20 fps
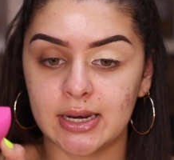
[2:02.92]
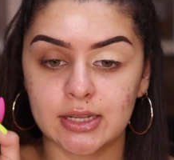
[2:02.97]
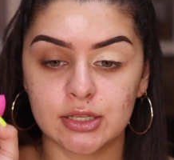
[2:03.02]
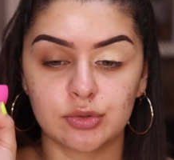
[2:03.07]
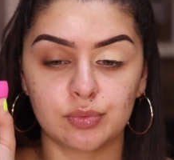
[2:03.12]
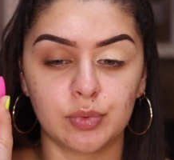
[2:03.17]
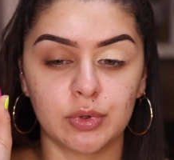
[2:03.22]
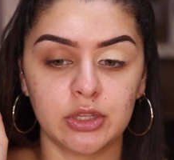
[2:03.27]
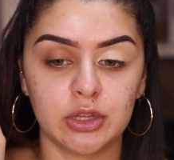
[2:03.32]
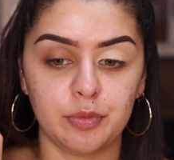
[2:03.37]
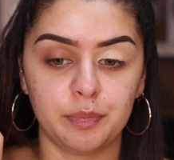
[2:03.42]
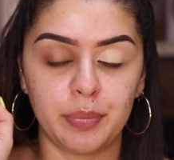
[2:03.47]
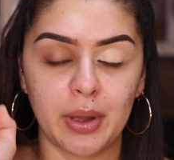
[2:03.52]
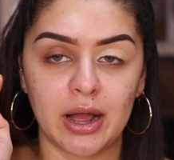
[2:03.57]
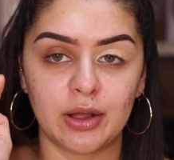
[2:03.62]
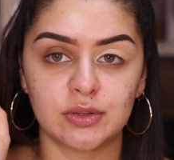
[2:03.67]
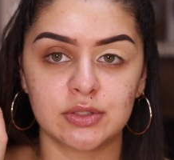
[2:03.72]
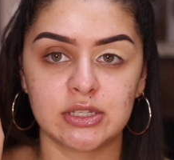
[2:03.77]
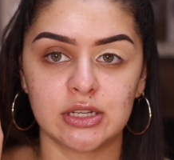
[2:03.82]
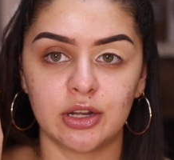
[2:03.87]
And it's really
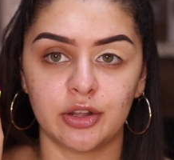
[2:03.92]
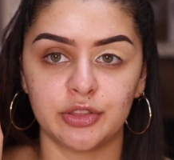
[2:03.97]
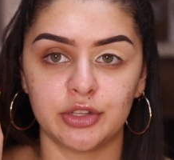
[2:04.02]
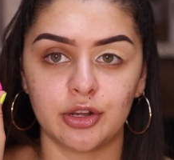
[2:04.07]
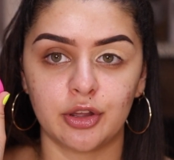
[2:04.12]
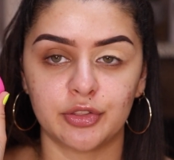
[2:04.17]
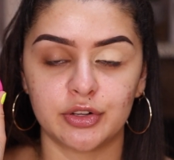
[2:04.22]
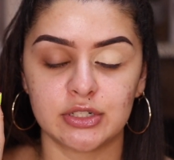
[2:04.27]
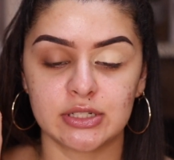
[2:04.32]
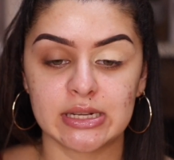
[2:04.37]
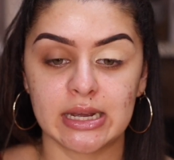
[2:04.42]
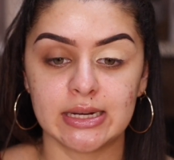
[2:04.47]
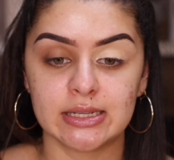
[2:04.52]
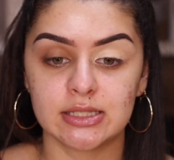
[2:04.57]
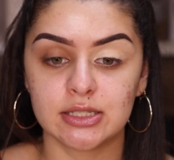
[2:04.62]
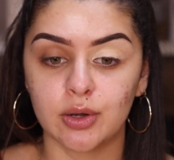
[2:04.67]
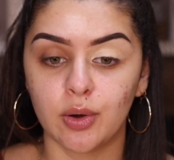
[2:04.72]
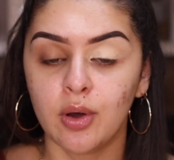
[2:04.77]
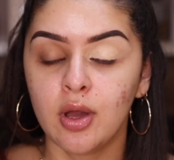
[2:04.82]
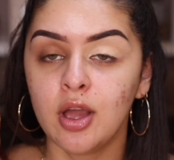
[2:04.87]
bouncy on the other
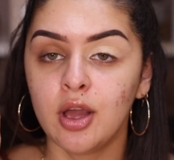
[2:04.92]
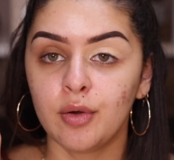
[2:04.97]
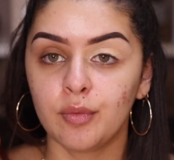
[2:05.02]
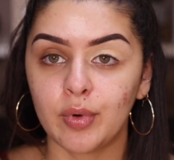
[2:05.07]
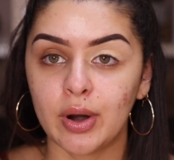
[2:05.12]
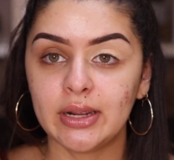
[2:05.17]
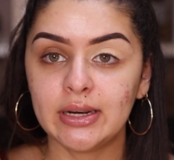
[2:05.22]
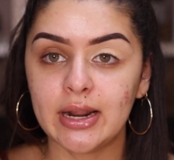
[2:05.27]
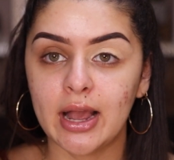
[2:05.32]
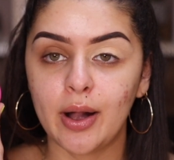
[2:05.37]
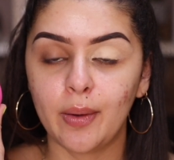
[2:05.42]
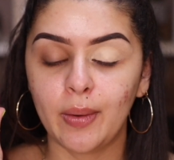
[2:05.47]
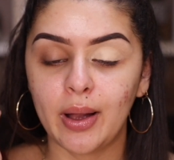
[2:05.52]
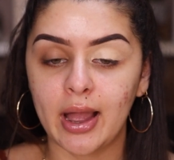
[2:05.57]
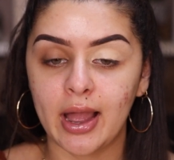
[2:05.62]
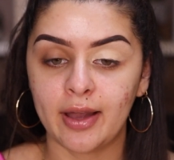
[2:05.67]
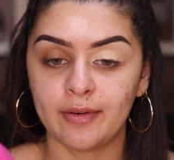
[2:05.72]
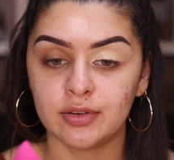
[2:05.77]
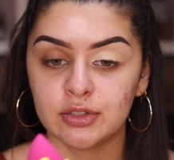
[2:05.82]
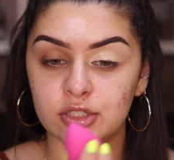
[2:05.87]
side. So right now
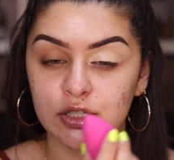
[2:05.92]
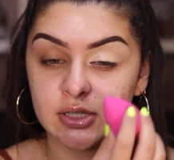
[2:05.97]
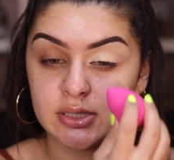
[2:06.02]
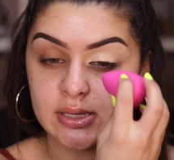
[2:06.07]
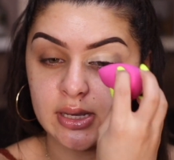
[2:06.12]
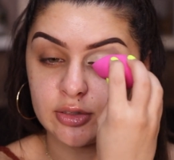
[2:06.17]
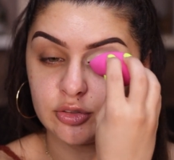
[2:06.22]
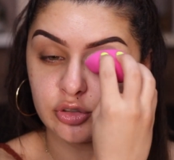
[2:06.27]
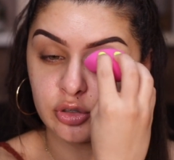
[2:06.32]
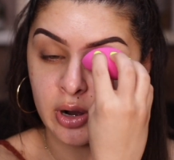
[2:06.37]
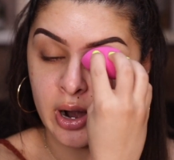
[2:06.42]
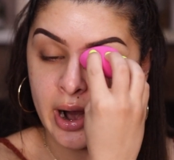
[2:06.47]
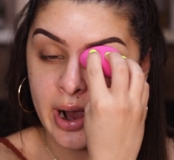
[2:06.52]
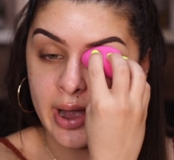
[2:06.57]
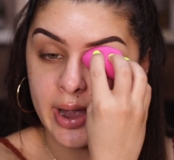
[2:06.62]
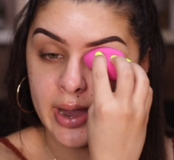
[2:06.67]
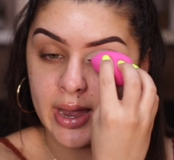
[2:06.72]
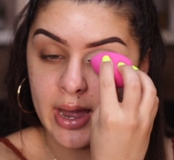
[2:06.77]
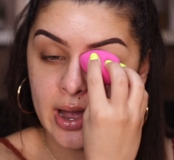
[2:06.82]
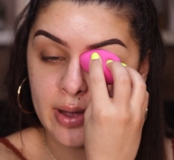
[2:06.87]
I have it just
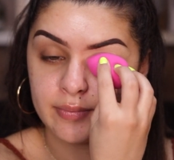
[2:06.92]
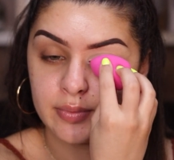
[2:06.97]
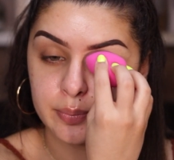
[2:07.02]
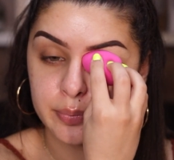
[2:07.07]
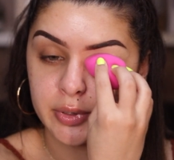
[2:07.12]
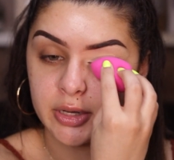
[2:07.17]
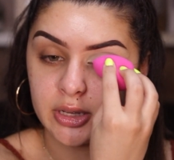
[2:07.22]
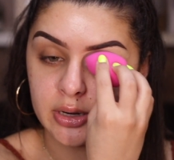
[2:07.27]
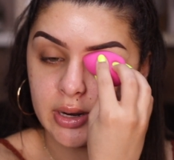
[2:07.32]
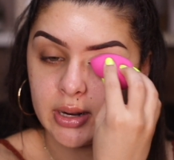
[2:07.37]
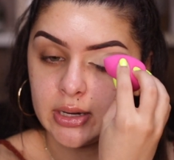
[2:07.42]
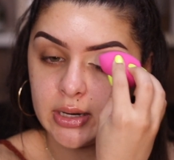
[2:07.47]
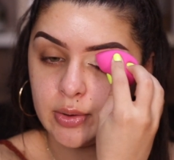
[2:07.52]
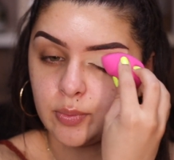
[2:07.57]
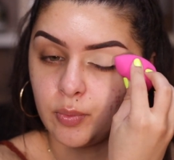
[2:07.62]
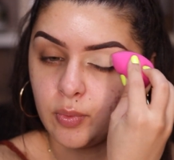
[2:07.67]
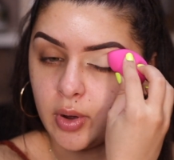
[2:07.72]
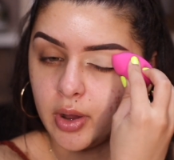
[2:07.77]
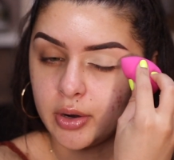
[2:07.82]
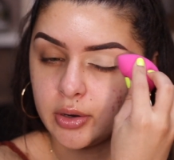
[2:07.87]
dry. I haven't put any
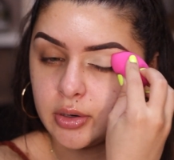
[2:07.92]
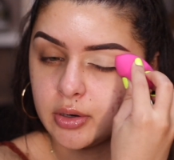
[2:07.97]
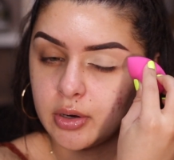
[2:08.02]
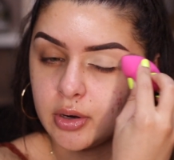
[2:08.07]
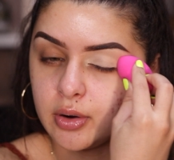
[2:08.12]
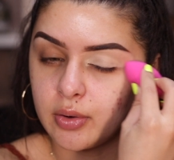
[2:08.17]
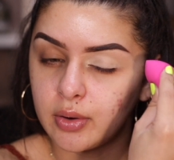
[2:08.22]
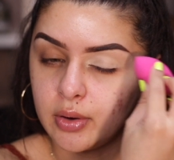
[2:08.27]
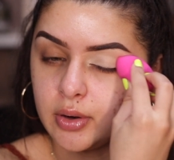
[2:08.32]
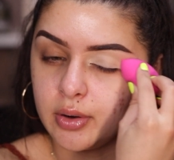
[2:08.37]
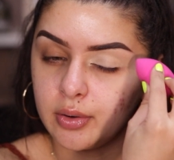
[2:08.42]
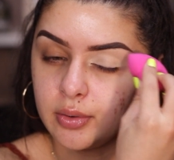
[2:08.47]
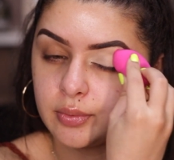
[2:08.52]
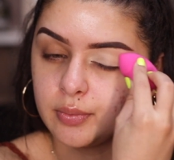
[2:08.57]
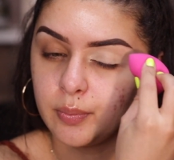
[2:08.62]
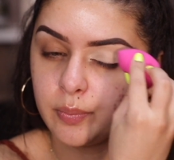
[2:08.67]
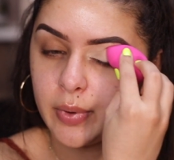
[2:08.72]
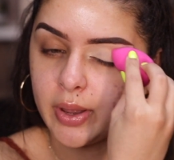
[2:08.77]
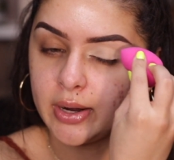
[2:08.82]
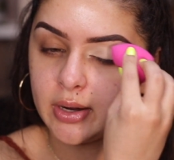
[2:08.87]
water or
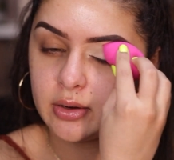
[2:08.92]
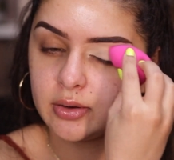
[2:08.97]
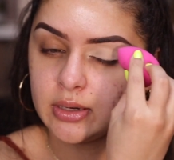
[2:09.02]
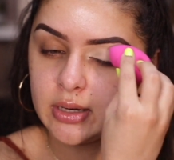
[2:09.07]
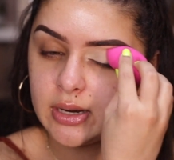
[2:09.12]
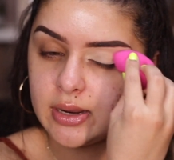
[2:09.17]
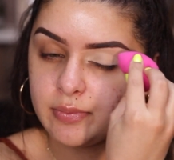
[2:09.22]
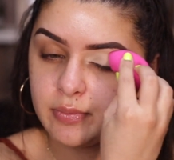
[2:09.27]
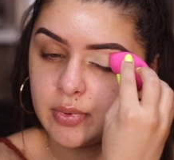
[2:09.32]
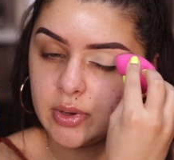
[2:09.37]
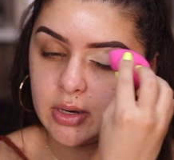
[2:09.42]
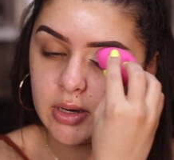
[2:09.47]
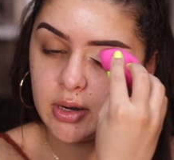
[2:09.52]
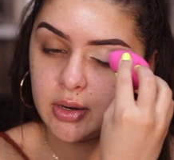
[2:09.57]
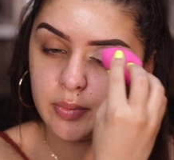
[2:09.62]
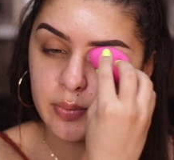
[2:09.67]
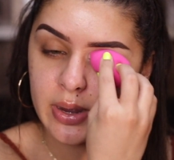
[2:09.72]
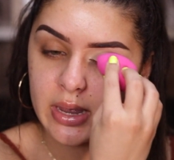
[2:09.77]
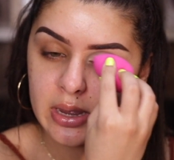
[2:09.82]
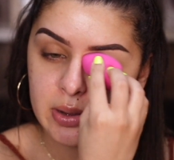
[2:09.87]
wet it on you in
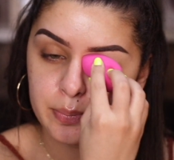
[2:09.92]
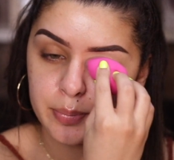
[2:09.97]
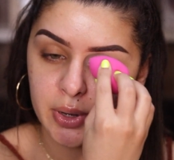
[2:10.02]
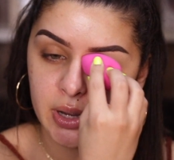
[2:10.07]
any way.